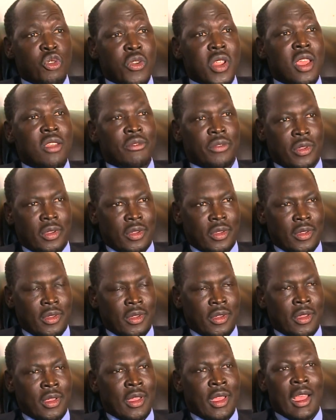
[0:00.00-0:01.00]
dream.
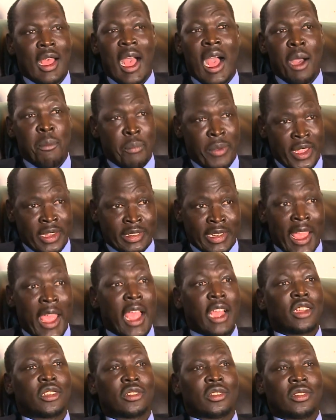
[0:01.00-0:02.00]
I pay
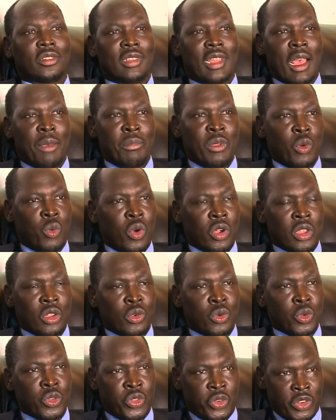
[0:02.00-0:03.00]
tax. I've been working
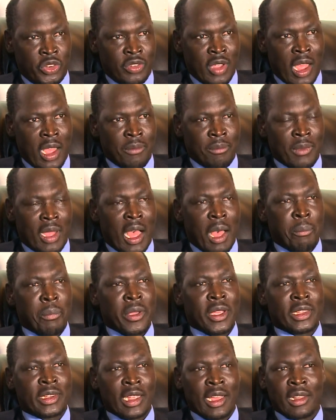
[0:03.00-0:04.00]
two, three jobs. I
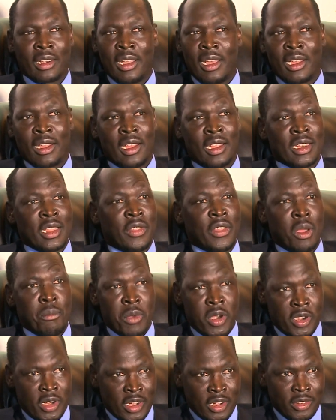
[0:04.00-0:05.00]
pay tax like any other
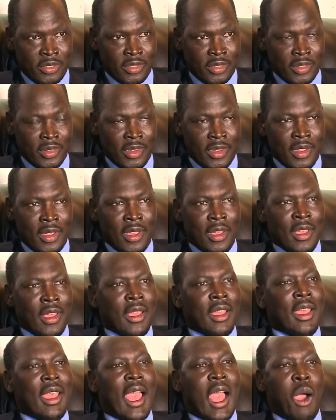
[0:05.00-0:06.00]
Americans.
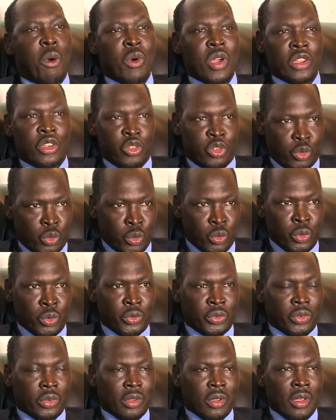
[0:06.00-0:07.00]
I went to
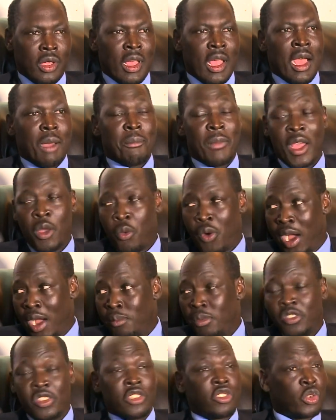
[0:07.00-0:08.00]
schools. My wife
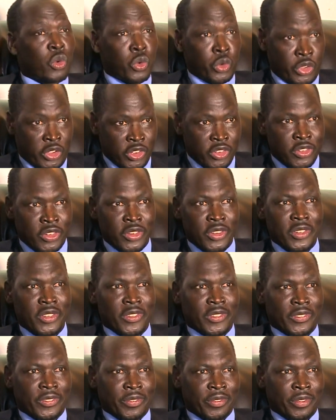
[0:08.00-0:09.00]
is a school teacher.
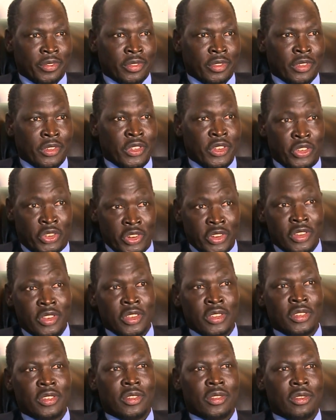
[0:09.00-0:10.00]
She
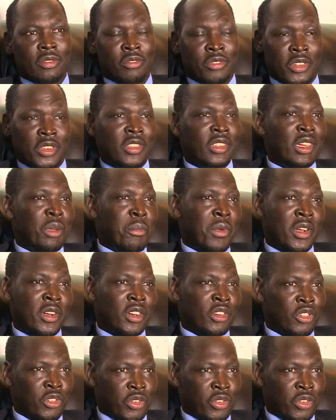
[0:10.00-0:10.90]
teaches, teaching American